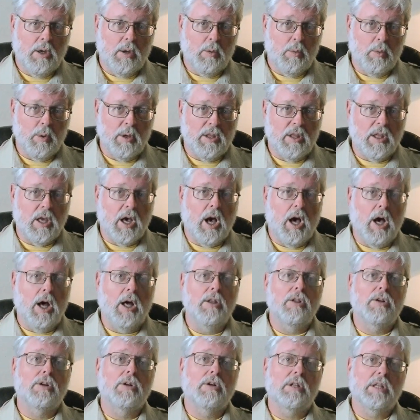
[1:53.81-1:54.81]
with
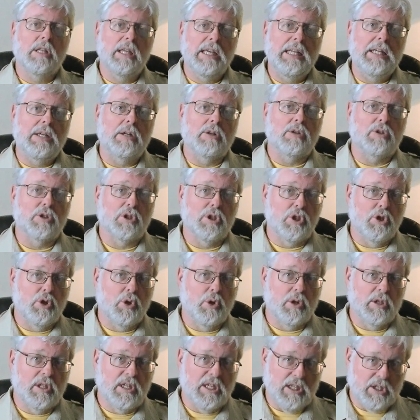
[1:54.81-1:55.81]
other leaders in
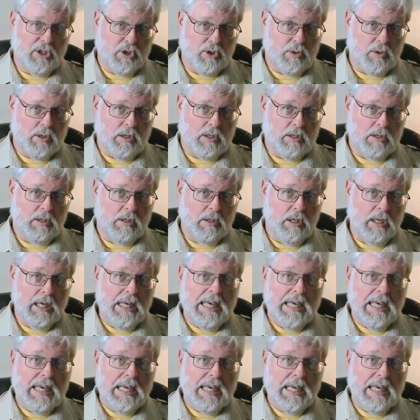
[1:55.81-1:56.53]
your district.